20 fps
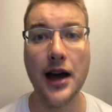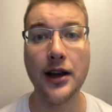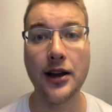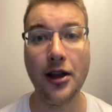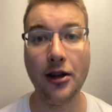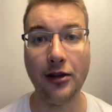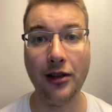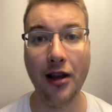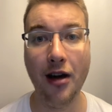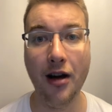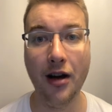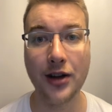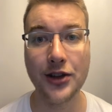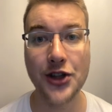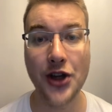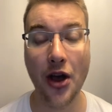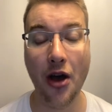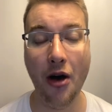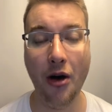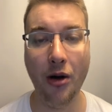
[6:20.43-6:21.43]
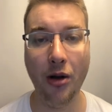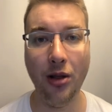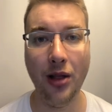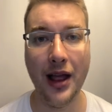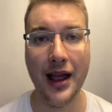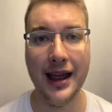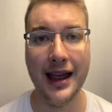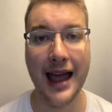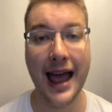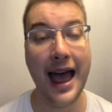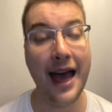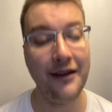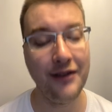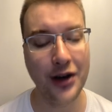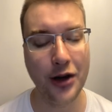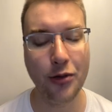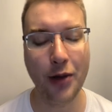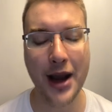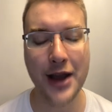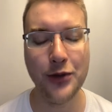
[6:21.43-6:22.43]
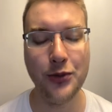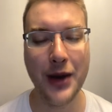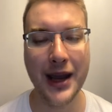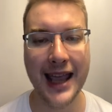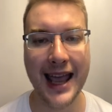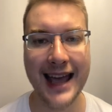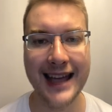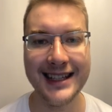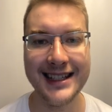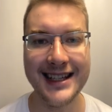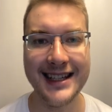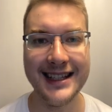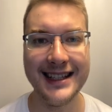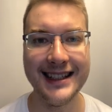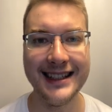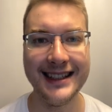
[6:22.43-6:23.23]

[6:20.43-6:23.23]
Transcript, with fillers: Good luck to all, have a great weekend.